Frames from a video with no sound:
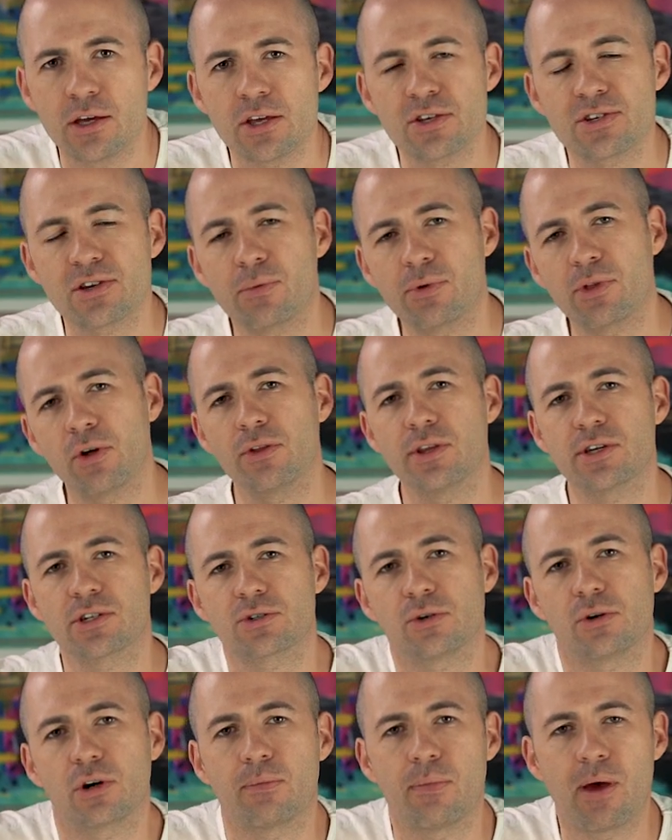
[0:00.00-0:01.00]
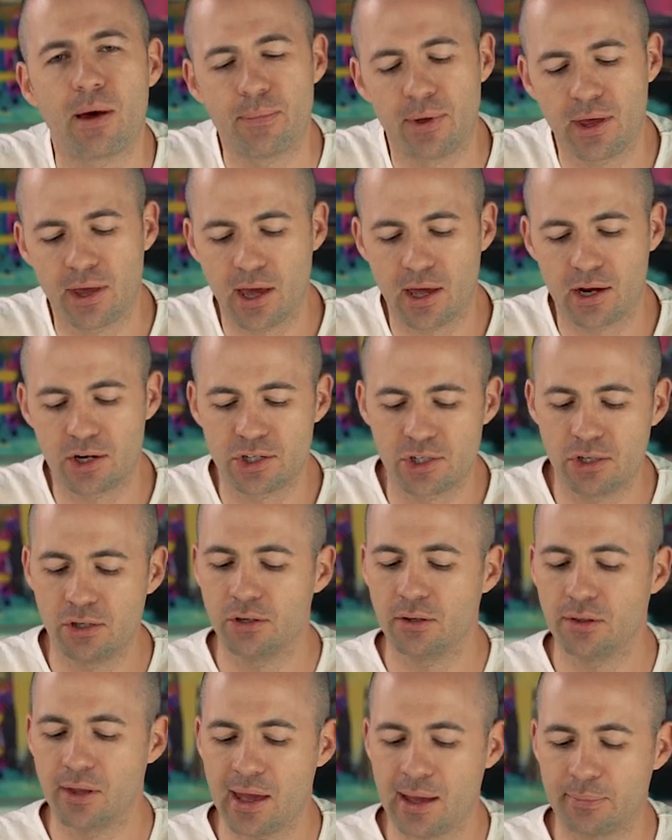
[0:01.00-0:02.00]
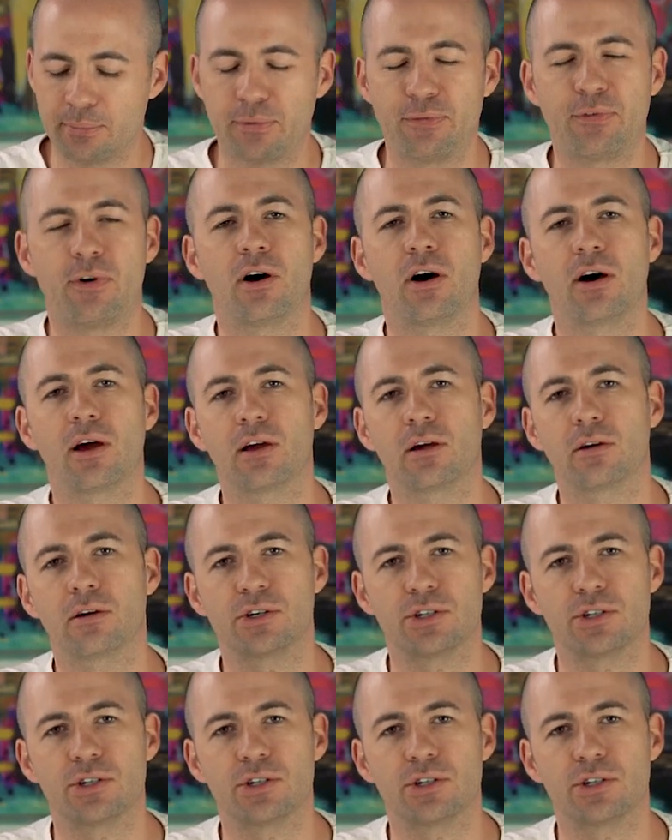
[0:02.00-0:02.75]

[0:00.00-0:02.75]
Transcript: So with all this talk about being able to tune the amplifier